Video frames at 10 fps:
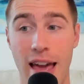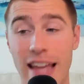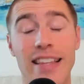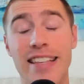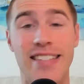
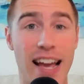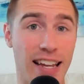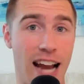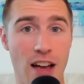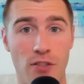In the
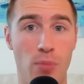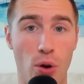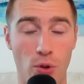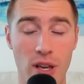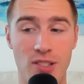second half of
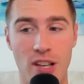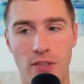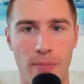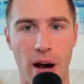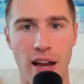both weeks, they've
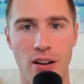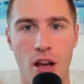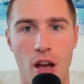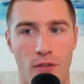combined